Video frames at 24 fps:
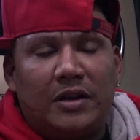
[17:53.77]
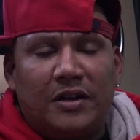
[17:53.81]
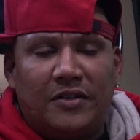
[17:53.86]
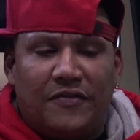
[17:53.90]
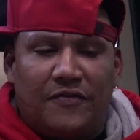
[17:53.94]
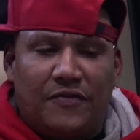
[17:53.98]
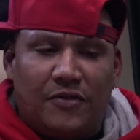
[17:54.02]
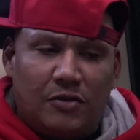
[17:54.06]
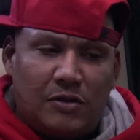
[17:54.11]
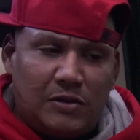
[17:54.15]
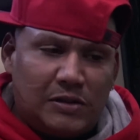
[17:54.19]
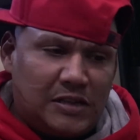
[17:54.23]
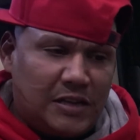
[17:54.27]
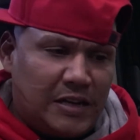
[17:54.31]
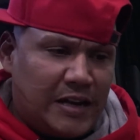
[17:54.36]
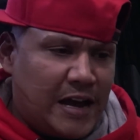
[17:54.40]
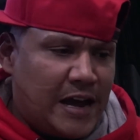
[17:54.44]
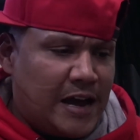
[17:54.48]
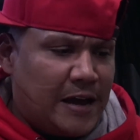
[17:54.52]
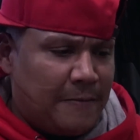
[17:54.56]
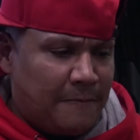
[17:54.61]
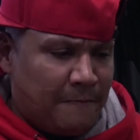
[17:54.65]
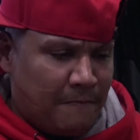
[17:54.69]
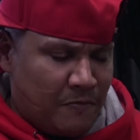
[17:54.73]
of influence of
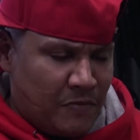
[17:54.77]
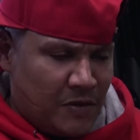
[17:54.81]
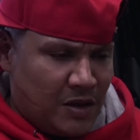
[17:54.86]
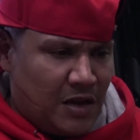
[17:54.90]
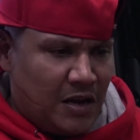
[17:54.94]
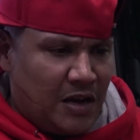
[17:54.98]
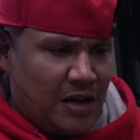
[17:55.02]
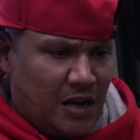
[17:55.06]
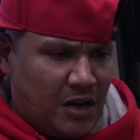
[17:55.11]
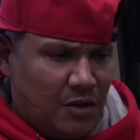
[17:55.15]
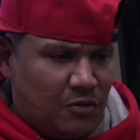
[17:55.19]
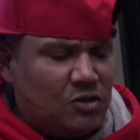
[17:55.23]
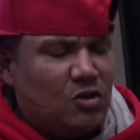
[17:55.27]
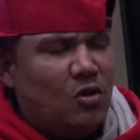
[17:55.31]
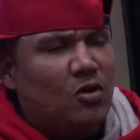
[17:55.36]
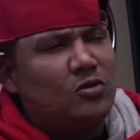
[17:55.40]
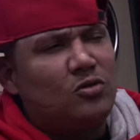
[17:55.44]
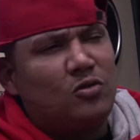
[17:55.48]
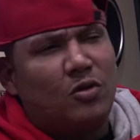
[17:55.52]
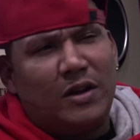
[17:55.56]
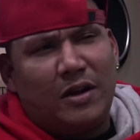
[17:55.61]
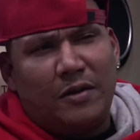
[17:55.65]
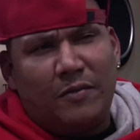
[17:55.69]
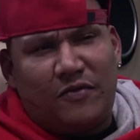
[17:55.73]
that. It's
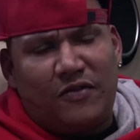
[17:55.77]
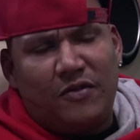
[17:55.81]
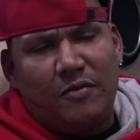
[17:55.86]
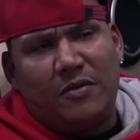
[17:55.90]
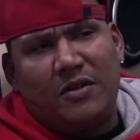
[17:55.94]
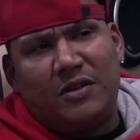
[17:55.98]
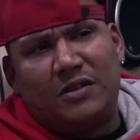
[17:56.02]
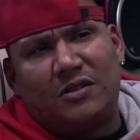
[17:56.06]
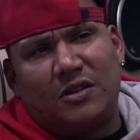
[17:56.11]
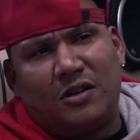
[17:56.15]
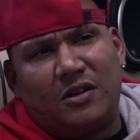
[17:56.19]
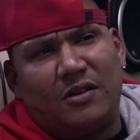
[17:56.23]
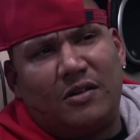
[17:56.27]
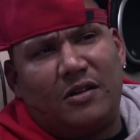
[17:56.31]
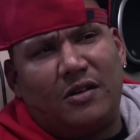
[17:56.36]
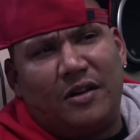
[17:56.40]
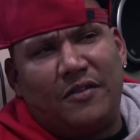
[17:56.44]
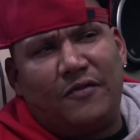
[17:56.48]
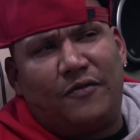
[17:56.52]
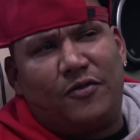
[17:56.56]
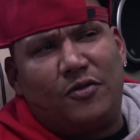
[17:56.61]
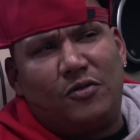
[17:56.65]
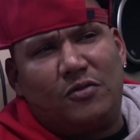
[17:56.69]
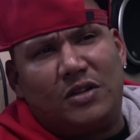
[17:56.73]
also an influence
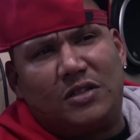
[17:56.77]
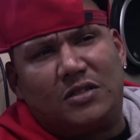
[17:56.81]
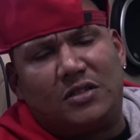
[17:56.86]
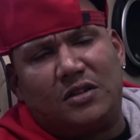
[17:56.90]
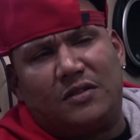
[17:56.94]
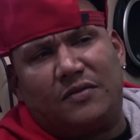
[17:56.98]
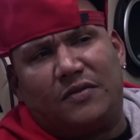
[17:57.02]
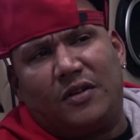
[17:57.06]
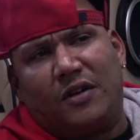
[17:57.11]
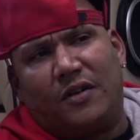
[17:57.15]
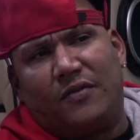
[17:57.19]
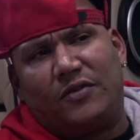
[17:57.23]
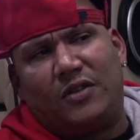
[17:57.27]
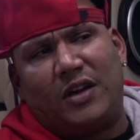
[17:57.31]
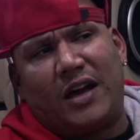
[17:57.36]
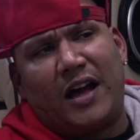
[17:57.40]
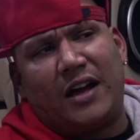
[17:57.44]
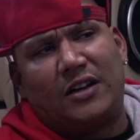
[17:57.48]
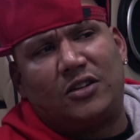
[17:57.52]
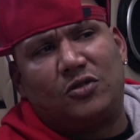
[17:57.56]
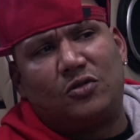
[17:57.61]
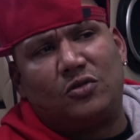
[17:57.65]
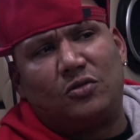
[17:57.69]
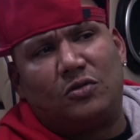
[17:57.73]
of the
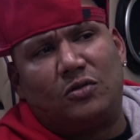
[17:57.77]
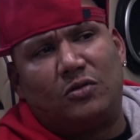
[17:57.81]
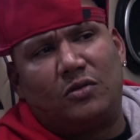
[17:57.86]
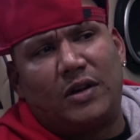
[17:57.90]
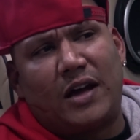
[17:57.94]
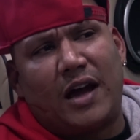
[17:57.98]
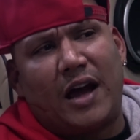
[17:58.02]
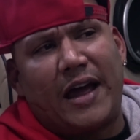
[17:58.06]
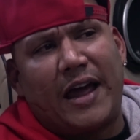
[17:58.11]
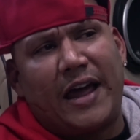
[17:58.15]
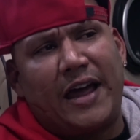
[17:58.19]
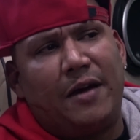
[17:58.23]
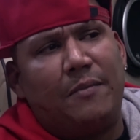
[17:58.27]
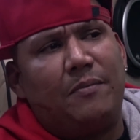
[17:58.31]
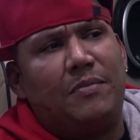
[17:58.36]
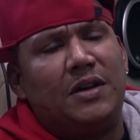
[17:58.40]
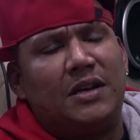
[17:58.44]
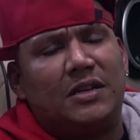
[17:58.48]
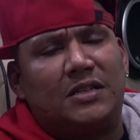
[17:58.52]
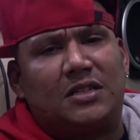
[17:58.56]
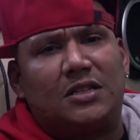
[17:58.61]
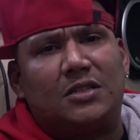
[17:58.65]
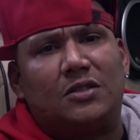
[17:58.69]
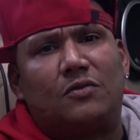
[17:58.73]
actual
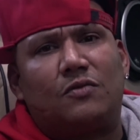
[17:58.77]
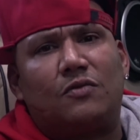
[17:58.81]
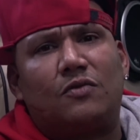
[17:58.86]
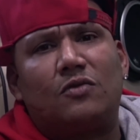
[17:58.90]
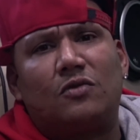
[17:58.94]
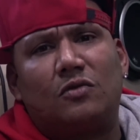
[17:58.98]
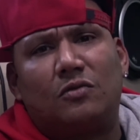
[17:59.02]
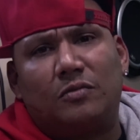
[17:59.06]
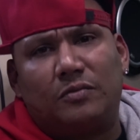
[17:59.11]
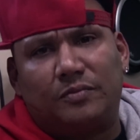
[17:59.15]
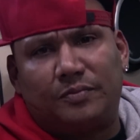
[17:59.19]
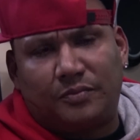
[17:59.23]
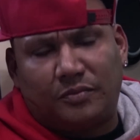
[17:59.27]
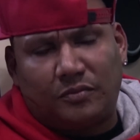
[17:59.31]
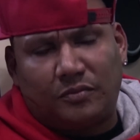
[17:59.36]
ambience in the room